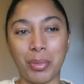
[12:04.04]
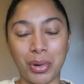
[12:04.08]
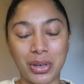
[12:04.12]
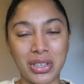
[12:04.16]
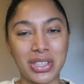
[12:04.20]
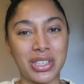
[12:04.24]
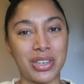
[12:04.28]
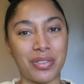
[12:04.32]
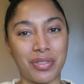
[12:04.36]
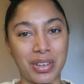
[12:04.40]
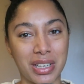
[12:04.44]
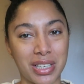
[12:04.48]

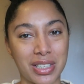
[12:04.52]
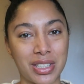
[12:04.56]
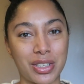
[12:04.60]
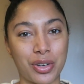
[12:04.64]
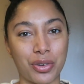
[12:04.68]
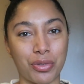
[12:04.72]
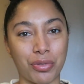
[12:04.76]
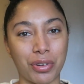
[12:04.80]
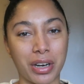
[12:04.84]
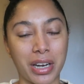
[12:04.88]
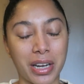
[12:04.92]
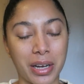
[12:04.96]
most of his
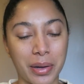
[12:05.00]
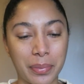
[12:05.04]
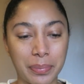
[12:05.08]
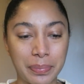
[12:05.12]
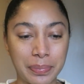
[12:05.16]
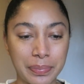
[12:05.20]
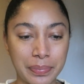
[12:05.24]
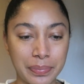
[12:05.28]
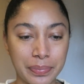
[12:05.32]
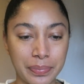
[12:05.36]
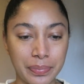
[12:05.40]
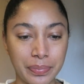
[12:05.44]
career.
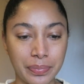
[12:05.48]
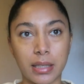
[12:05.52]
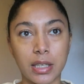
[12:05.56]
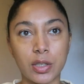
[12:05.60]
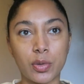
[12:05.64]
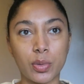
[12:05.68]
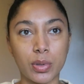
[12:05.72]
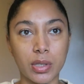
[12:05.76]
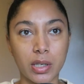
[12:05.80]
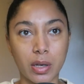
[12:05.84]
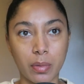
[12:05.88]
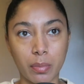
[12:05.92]

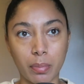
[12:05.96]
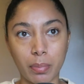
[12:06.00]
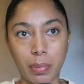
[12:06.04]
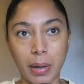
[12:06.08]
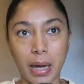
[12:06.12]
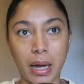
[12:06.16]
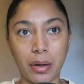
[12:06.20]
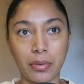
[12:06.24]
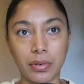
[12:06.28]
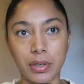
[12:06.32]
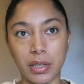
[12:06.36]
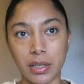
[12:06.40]
This was
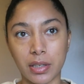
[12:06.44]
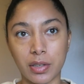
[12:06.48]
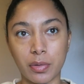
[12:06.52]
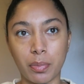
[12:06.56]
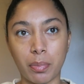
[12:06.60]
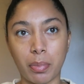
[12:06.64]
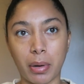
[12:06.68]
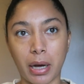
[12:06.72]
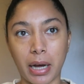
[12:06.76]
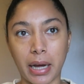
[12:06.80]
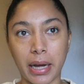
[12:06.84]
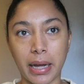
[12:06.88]
compounded
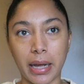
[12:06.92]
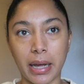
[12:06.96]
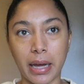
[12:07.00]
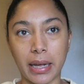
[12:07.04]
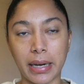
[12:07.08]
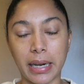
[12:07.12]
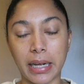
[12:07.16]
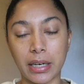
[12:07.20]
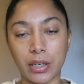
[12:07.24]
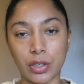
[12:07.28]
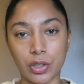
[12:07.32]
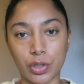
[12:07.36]
by
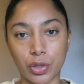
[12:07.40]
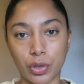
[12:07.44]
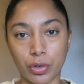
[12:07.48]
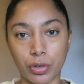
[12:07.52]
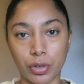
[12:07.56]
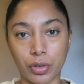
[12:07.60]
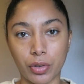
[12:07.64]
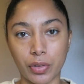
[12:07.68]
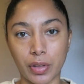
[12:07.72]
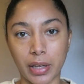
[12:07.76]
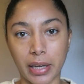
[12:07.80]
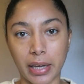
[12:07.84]
an
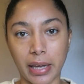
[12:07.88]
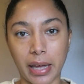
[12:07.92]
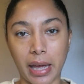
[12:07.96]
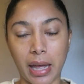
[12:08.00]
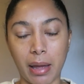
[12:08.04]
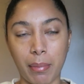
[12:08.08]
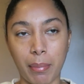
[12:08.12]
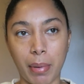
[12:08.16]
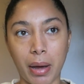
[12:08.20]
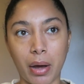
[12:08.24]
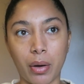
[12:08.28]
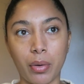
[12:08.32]
editorial that
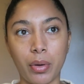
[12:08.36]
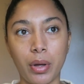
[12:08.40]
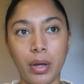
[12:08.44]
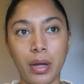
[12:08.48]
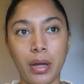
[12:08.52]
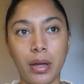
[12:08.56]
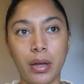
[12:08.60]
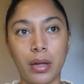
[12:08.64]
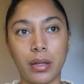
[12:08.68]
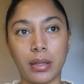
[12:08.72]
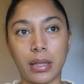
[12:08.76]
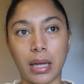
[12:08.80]
came out
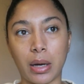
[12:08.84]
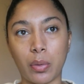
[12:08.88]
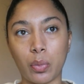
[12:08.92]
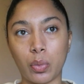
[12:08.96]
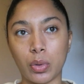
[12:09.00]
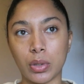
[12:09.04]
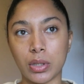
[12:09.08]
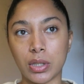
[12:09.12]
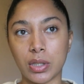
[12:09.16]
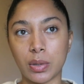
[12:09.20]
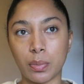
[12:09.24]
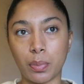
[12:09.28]
that
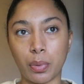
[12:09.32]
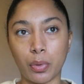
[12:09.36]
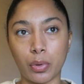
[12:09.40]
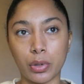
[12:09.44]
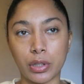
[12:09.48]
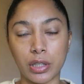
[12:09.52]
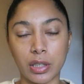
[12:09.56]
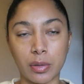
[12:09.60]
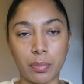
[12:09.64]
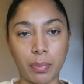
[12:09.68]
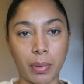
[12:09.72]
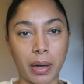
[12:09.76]
was
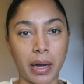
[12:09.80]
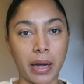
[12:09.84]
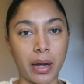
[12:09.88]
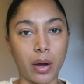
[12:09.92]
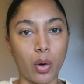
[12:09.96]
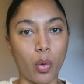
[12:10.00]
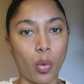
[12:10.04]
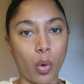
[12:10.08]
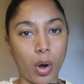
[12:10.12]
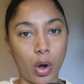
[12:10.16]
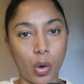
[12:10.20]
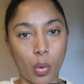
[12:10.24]
supported by
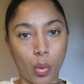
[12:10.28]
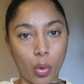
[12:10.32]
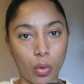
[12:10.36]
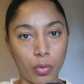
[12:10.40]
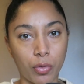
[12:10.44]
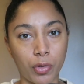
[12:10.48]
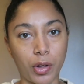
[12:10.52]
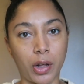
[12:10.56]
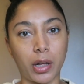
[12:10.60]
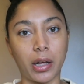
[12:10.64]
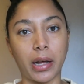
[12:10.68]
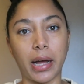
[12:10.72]
Hua
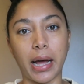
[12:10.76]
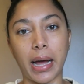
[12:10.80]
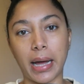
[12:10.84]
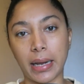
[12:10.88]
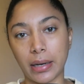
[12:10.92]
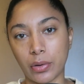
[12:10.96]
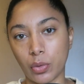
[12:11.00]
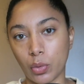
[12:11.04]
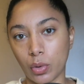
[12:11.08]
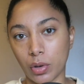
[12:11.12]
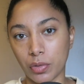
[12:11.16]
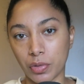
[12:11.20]
Guofeng
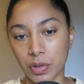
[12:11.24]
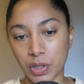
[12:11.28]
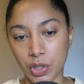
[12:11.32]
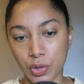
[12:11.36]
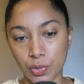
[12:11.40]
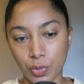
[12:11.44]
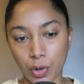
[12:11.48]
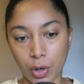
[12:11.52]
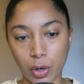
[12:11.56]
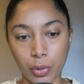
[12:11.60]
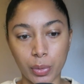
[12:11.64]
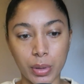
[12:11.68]
and all of
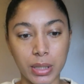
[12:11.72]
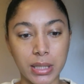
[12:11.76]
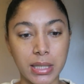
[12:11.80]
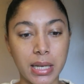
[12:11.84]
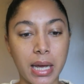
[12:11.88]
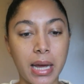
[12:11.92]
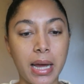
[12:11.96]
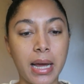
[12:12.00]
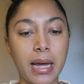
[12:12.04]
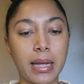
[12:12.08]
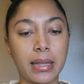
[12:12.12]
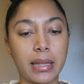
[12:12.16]
his
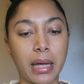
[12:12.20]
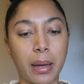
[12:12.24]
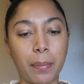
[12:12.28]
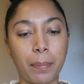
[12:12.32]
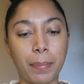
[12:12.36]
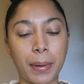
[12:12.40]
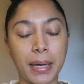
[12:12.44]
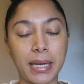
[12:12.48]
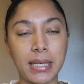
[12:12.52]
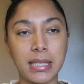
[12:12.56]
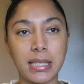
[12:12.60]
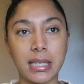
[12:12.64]
followers
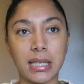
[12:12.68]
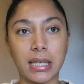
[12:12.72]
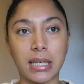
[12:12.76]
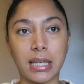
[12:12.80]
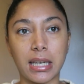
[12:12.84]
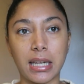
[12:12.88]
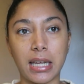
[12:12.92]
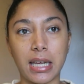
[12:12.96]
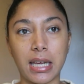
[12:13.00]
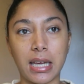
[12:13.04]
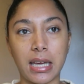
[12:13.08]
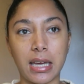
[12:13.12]
that
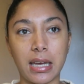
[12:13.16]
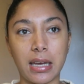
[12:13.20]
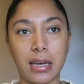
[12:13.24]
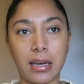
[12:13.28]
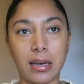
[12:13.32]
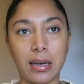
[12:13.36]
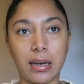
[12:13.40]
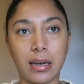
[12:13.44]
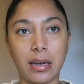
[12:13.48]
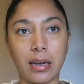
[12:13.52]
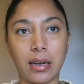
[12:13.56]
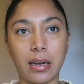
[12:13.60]

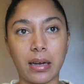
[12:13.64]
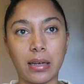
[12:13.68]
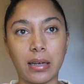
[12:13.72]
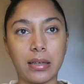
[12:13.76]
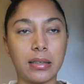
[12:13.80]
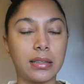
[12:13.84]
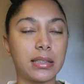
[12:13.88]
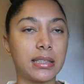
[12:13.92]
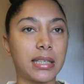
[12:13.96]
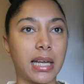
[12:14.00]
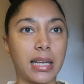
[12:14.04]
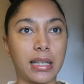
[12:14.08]
basically
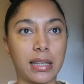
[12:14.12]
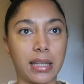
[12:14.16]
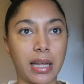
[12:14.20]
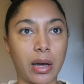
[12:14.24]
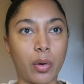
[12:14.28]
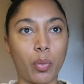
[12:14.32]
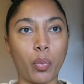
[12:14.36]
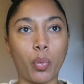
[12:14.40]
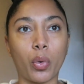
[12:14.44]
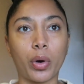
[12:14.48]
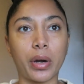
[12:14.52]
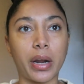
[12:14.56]
said
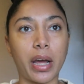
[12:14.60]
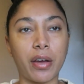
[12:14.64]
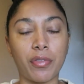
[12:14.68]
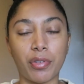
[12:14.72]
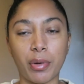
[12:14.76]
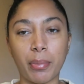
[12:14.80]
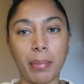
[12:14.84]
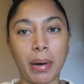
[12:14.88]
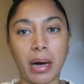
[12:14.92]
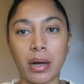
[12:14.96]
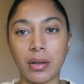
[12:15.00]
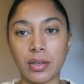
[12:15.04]
that
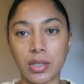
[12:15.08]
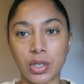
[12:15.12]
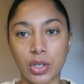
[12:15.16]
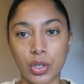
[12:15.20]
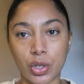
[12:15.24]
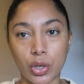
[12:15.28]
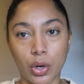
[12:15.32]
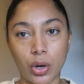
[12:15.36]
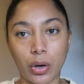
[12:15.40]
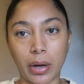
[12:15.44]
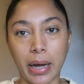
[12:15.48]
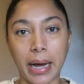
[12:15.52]
whatever Mao
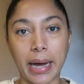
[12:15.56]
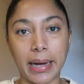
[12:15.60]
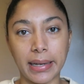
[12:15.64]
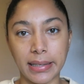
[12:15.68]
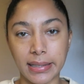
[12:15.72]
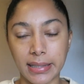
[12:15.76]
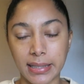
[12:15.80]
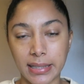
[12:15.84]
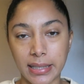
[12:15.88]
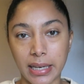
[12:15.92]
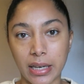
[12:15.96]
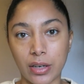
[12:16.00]
Zedong
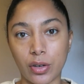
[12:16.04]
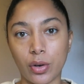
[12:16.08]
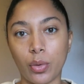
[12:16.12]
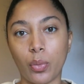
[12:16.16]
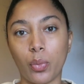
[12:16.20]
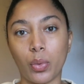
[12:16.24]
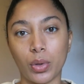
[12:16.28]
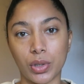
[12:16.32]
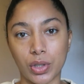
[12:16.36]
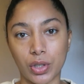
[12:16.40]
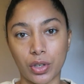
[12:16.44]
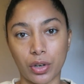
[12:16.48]
had said
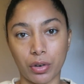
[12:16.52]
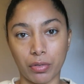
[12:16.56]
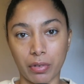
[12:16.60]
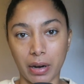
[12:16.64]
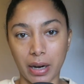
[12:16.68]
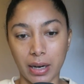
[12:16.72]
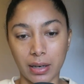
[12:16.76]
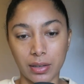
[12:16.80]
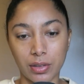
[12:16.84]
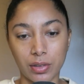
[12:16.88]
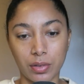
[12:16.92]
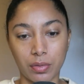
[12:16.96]
was
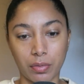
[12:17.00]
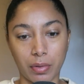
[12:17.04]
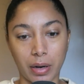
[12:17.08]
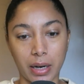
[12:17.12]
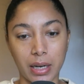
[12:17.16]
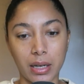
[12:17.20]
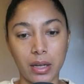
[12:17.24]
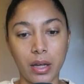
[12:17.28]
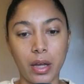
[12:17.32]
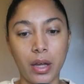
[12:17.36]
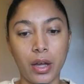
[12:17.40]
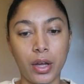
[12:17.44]
correct,
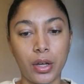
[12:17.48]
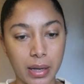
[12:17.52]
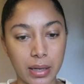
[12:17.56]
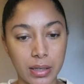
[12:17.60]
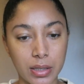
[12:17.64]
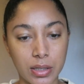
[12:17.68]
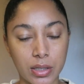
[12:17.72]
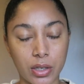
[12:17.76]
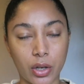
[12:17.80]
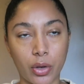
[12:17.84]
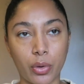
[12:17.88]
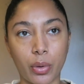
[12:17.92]
right?
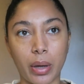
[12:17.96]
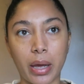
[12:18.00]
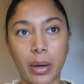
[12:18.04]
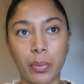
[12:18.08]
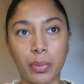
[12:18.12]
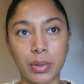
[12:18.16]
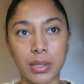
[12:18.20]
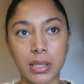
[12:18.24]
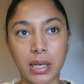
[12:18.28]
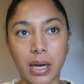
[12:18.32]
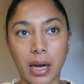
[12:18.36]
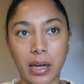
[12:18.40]
So it
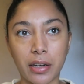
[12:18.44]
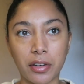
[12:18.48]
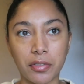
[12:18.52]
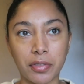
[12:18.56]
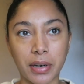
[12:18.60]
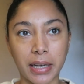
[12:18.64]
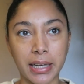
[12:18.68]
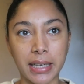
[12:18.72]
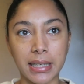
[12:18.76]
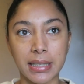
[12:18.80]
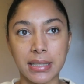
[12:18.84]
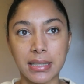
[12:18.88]
was kind
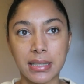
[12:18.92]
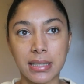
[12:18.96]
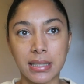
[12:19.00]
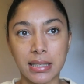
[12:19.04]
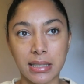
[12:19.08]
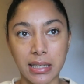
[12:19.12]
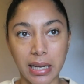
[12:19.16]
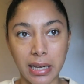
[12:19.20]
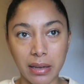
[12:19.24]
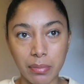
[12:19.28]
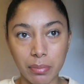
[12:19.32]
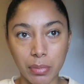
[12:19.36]
of like a
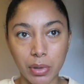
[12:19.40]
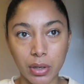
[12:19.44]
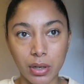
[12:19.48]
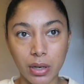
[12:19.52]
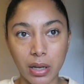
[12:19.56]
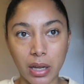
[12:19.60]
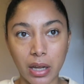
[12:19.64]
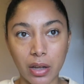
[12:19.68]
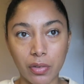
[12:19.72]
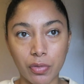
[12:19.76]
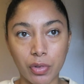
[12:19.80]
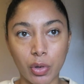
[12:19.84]

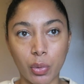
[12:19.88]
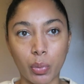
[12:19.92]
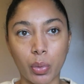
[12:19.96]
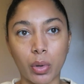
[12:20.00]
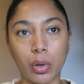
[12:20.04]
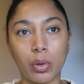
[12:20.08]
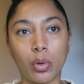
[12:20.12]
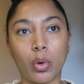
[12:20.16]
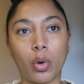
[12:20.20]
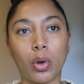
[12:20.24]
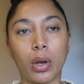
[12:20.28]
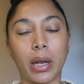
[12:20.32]
statement, if you
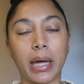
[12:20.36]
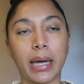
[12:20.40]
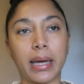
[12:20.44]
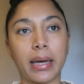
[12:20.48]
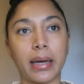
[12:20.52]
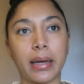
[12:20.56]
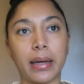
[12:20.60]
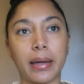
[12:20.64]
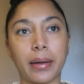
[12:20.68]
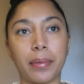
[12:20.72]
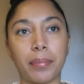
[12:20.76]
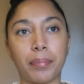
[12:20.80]
will, or
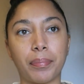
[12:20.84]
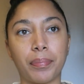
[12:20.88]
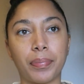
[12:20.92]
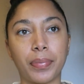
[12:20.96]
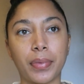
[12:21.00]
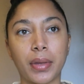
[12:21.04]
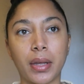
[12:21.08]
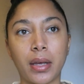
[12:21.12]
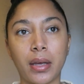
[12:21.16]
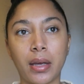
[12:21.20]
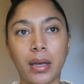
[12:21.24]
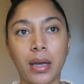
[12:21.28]
like a
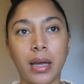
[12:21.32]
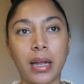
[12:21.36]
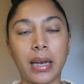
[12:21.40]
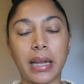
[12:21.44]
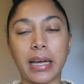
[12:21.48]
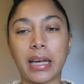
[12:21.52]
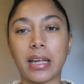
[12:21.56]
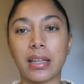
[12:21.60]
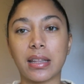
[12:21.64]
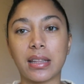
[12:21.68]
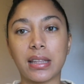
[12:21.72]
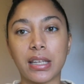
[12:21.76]

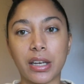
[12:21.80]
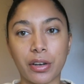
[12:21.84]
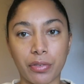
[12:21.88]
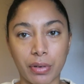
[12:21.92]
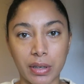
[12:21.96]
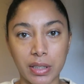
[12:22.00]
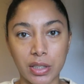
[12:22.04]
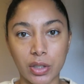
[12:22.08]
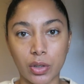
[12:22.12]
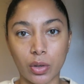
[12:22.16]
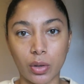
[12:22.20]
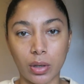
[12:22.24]

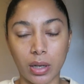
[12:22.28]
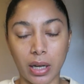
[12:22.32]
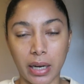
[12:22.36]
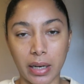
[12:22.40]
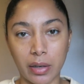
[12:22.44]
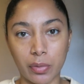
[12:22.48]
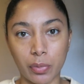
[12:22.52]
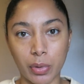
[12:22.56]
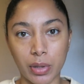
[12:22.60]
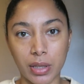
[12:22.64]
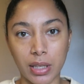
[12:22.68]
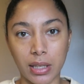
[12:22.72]
theoretical
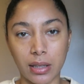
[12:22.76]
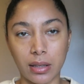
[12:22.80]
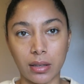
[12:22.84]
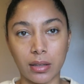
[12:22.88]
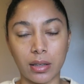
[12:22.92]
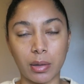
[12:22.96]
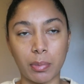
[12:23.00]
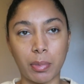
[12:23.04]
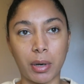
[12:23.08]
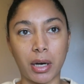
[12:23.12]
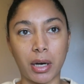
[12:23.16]
line within the